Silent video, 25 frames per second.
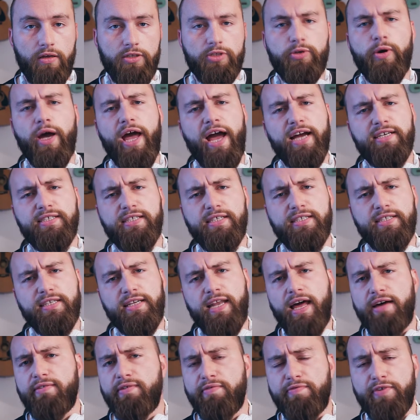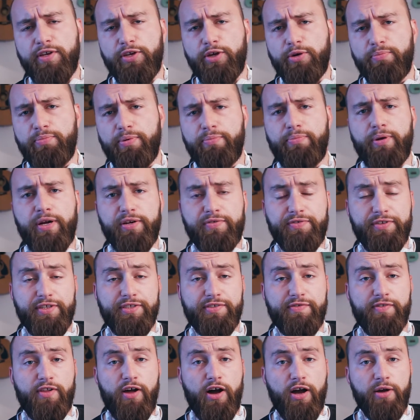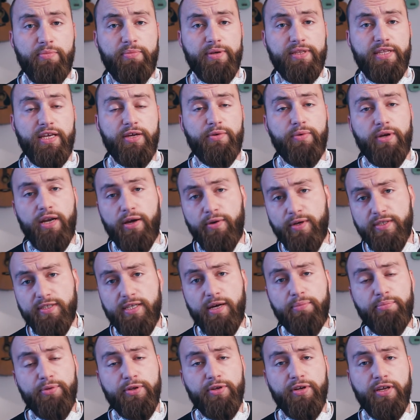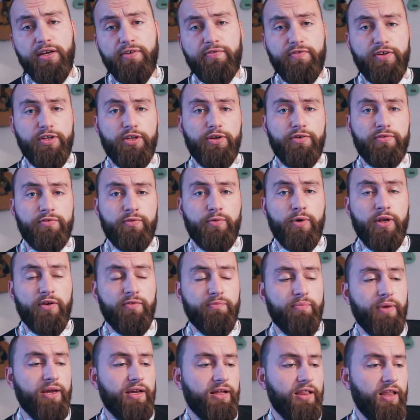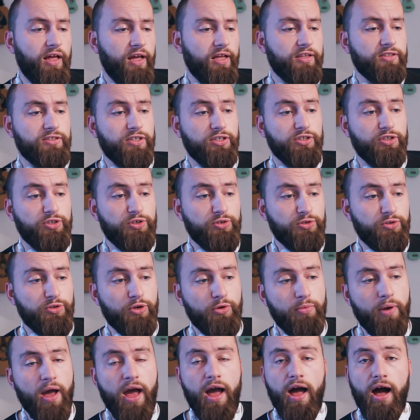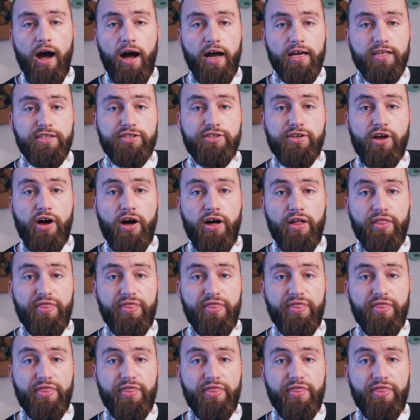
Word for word: So I actually did have a video prepared for this vlog, but then when I was uploading a video for one of my clients on YouTube, I saw